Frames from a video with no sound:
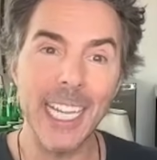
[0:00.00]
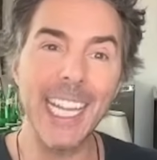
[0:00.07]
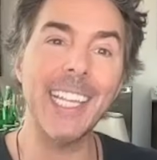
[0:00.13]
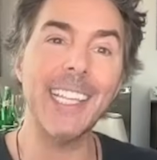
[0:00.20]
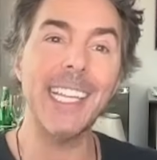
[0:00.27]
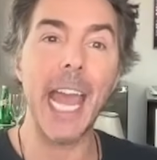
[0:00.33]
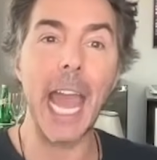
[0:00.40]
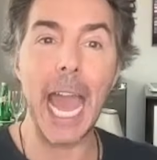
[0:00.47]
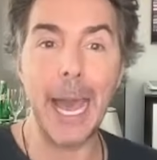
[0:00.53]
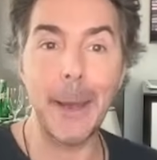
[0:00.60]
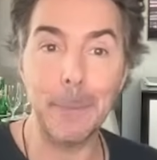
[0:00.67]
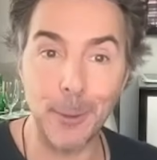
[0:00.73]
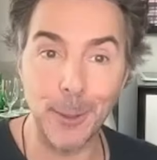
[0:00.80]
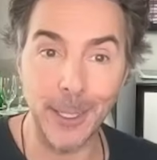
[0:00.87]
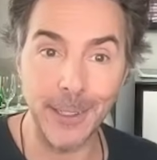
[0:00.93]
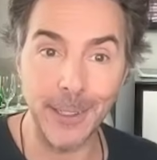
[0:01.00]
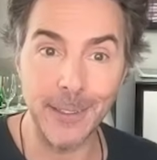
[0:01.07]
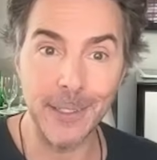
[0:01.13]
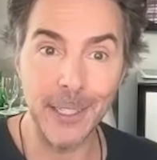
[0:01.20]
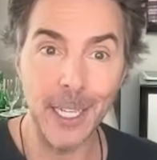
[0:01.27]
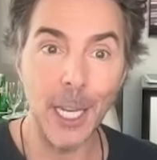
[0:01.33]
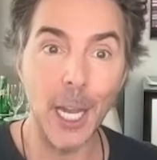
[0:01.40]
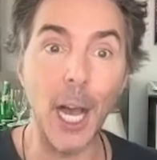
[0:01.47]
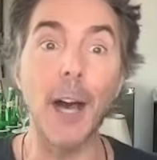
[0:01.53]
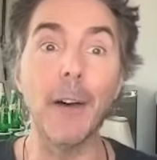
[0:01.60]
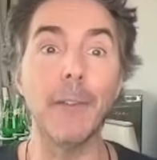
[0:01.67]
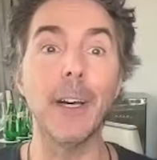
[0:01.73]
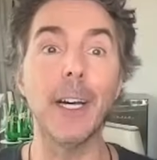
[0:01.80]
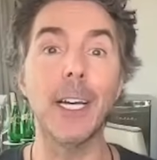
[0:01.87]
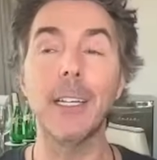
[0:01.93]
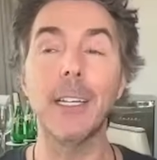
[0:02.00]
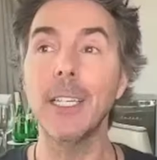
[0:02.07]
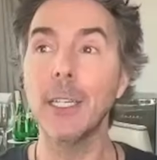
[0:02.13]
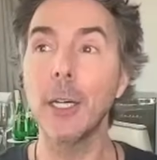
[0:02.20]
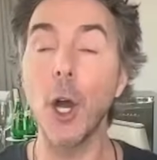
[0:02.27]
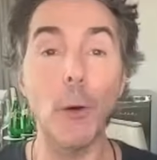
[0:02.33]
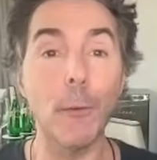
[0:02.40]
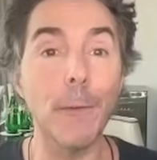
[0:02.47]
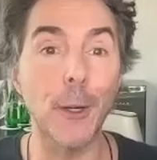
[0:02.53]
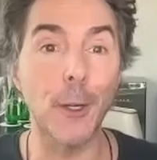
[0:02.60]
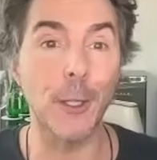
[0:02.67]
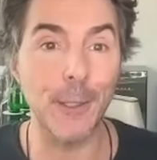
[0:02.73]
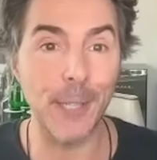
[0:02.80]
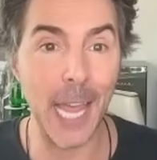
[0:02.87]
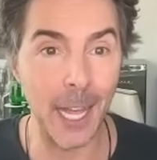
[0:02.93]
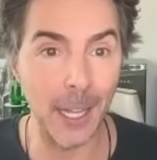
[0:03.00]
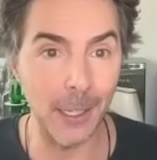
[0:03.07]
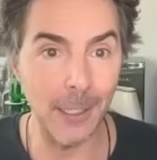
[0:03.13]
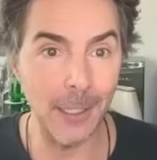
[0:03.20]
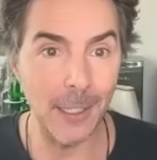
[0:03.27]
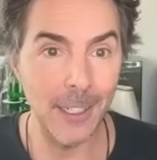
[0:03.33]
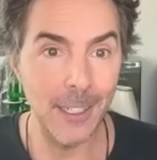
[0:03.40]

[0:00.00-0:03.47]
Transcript: in the absence of a overt tell.